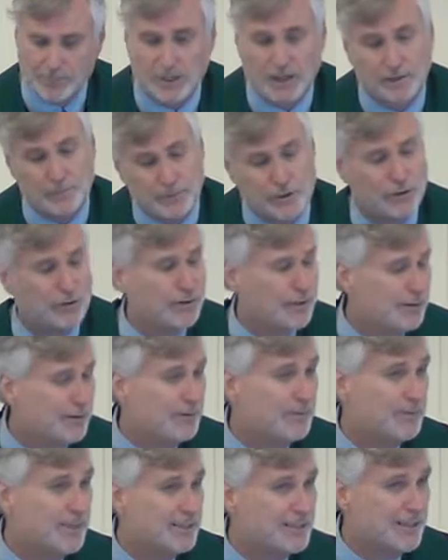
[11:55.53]
I'm sure there
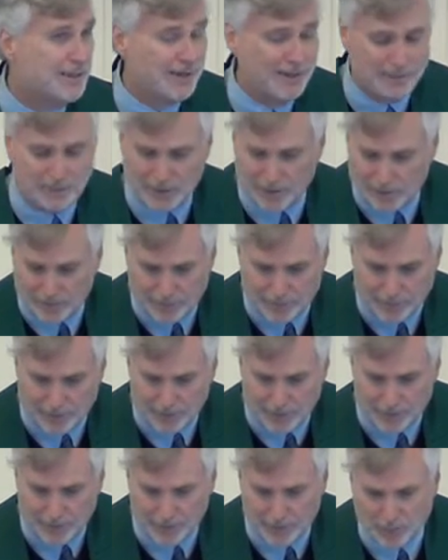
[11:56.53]
will be time to learn
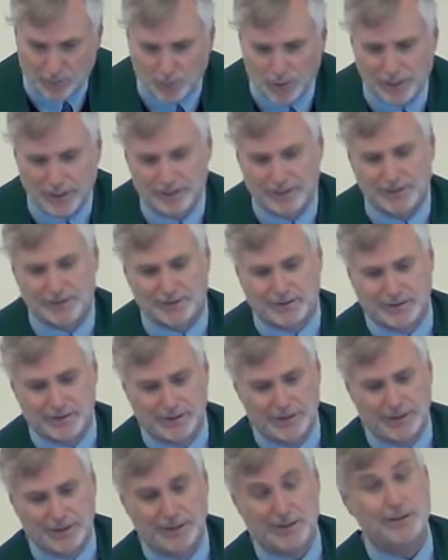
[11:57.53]
all of the ways
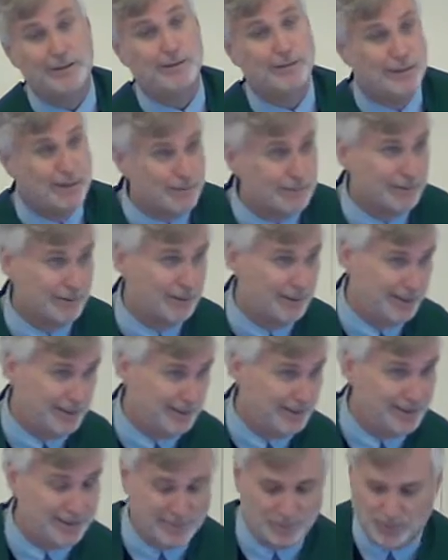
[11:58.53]
that you don't
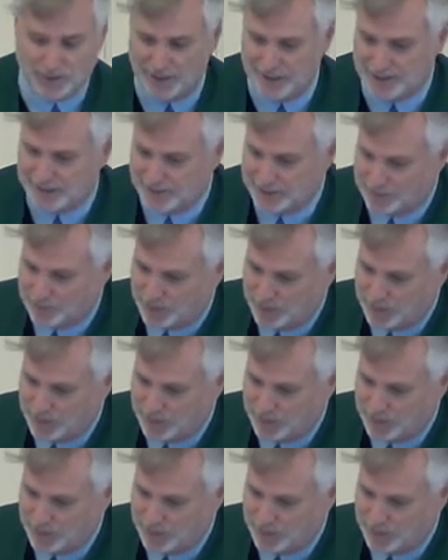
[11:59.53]
think this place is